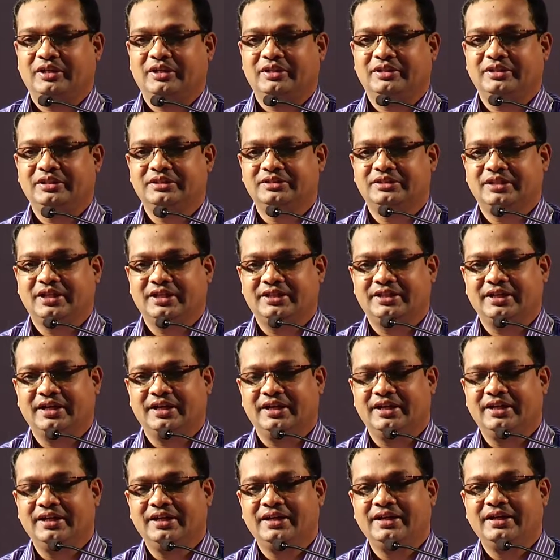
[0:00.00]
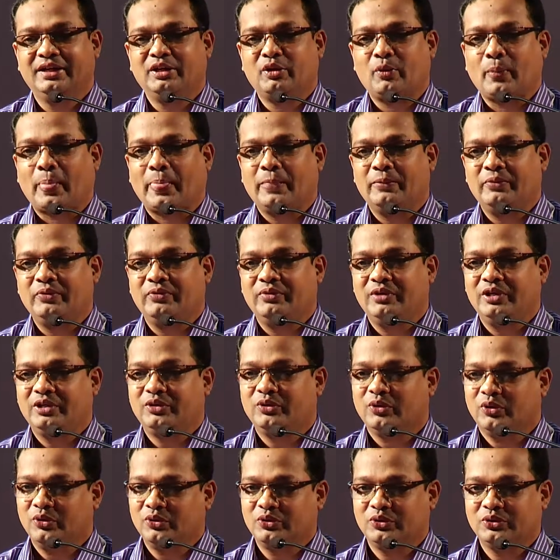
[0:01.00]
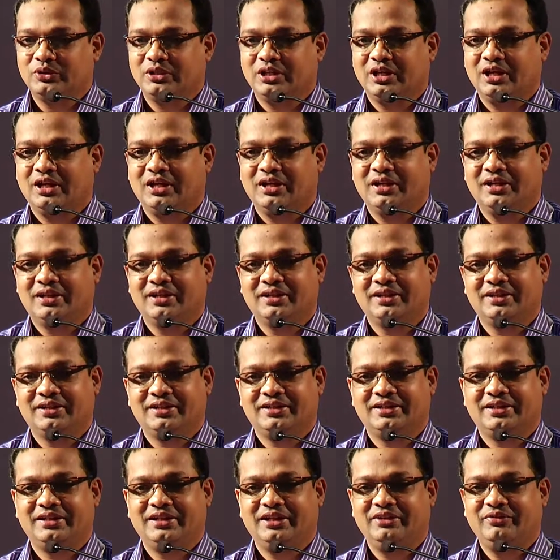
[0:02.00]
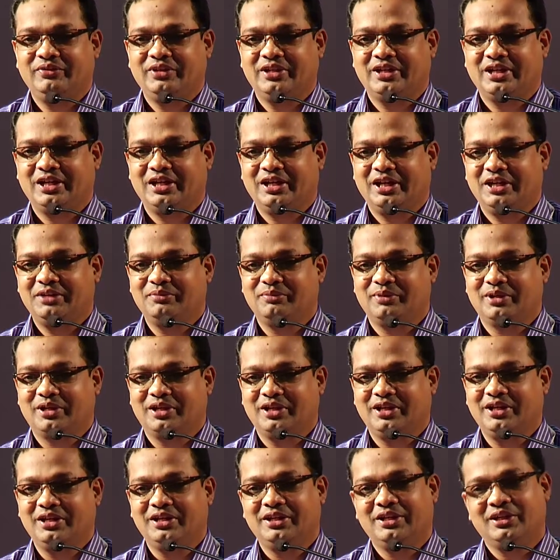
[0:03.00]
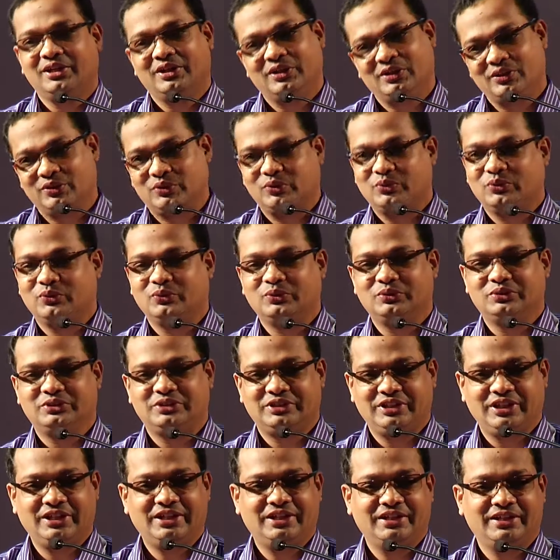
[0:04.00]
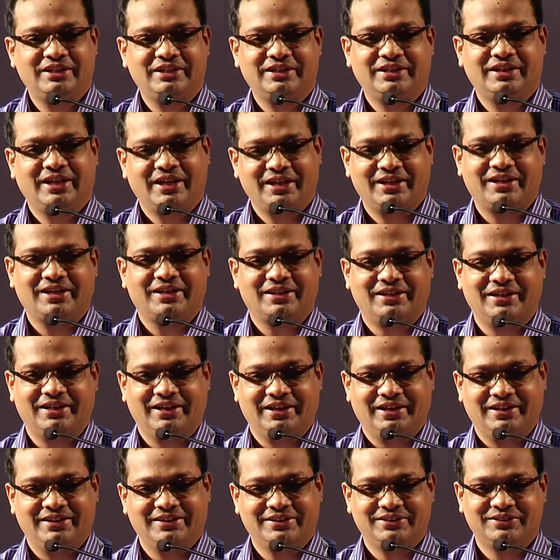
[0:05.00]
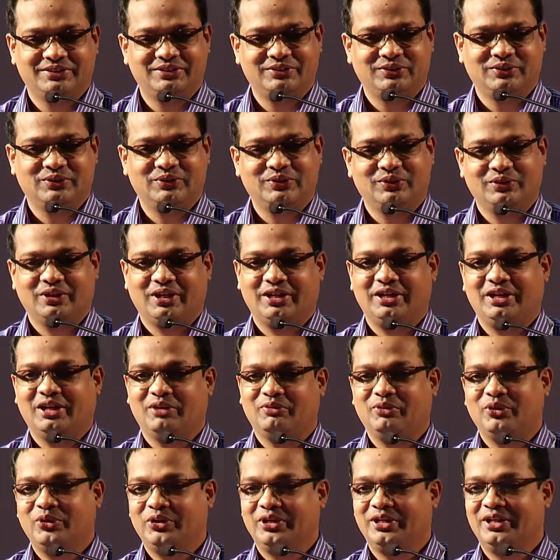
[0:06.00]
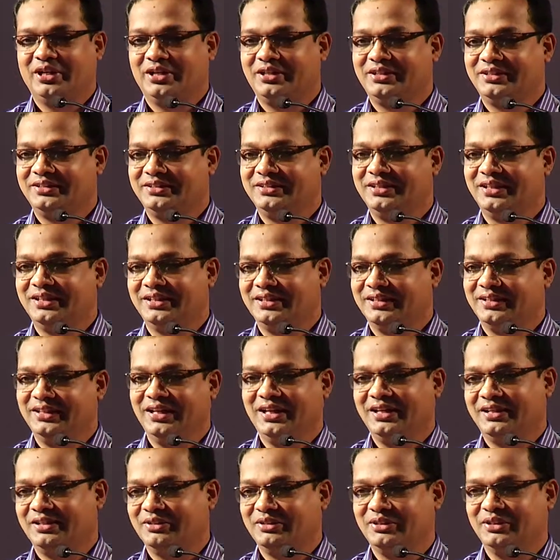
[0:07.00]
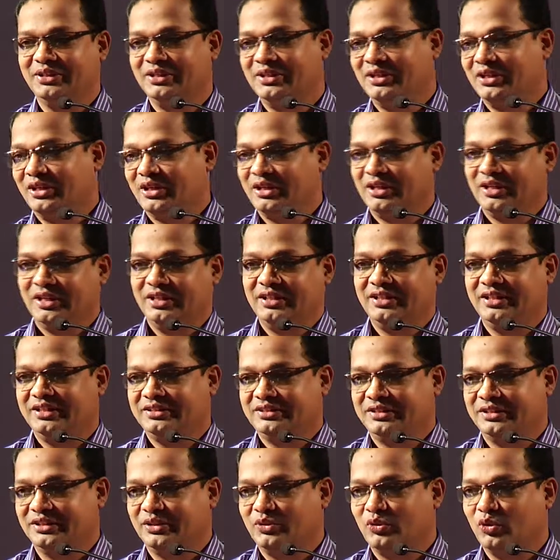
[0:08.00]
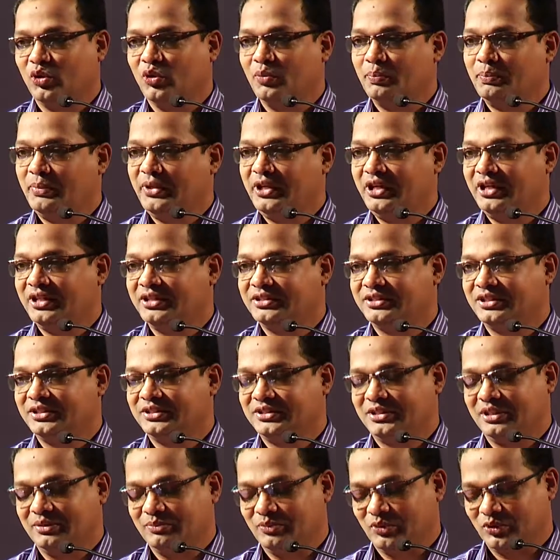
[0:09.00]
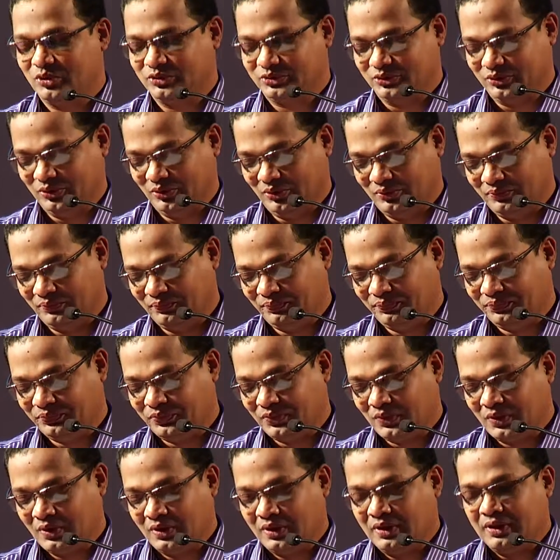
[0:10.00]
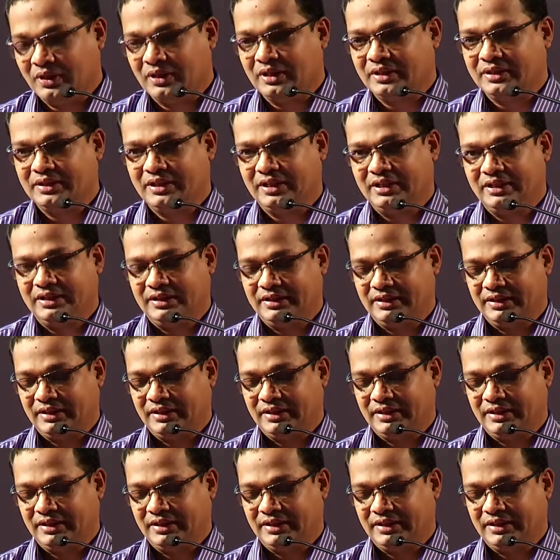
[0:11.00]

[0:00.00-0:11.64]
this session, we will go to the DVK library to see directly. So I avoided that this copying system also. Then